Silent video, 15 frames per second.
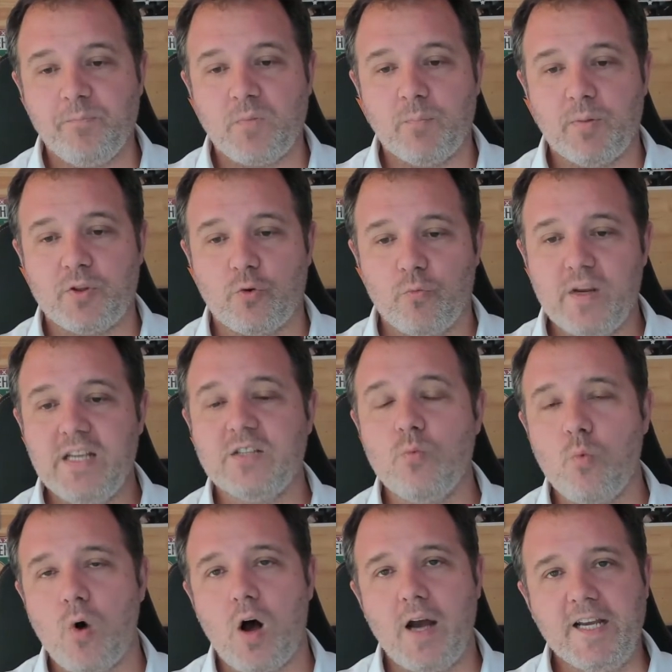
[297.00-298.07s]
But the reason
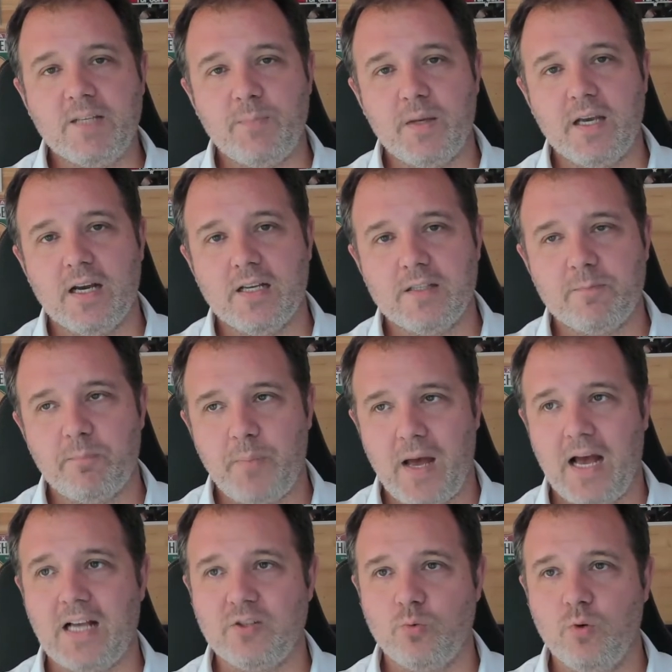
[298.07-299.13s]
why is because
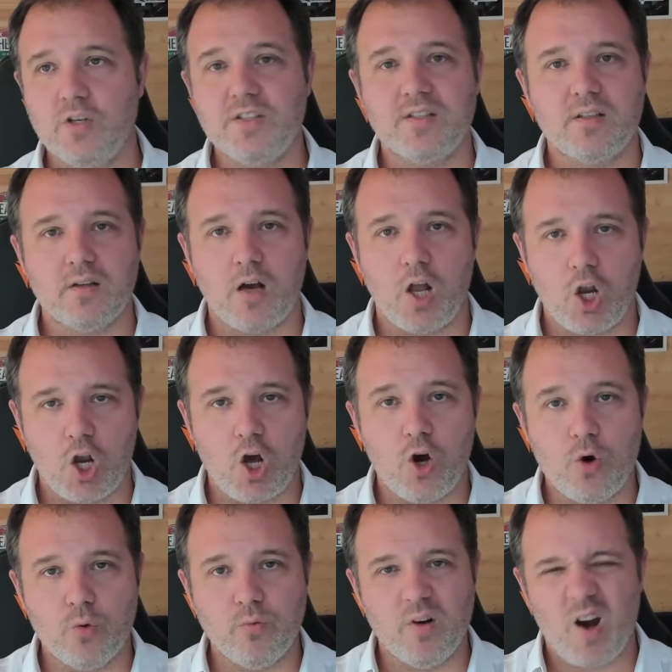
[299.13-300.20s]
passwords
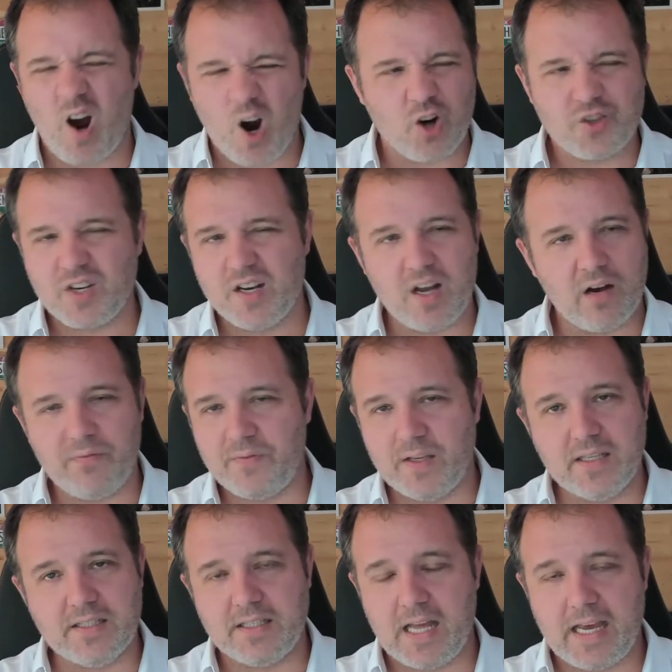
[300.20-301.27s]
alone aren't enough
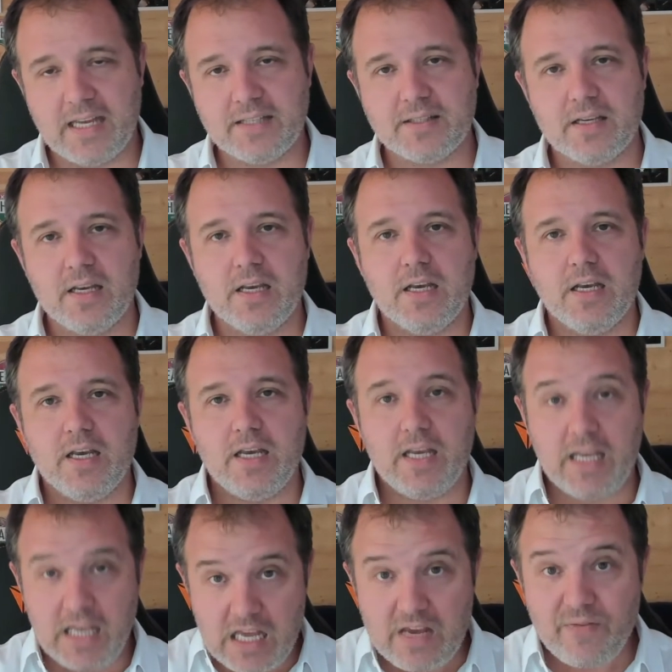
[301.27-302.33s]
these days.
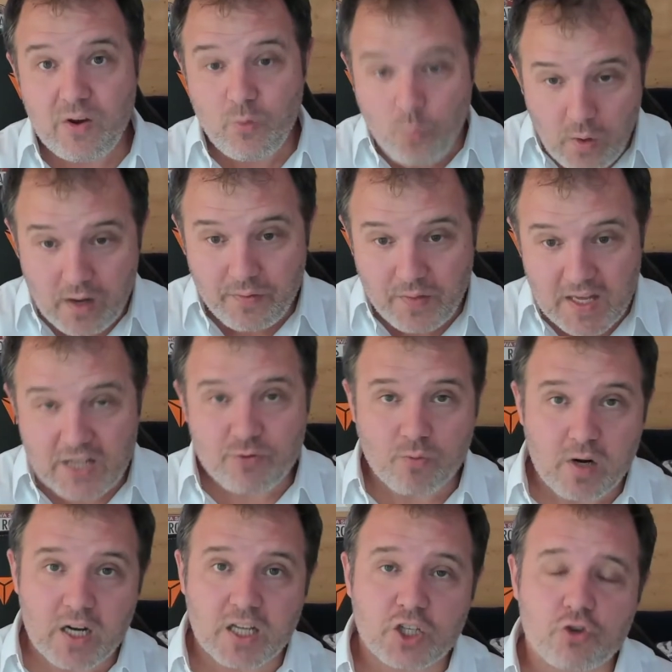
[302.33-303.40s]
Even with these
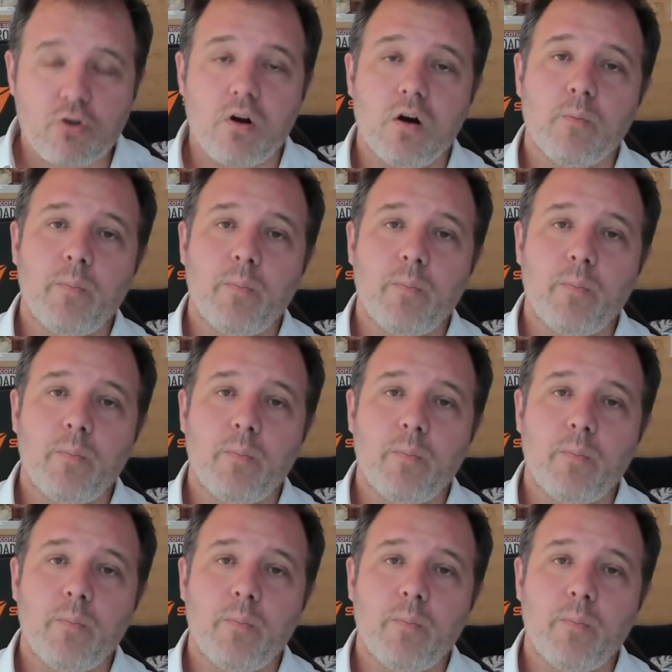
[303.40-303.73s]
really strong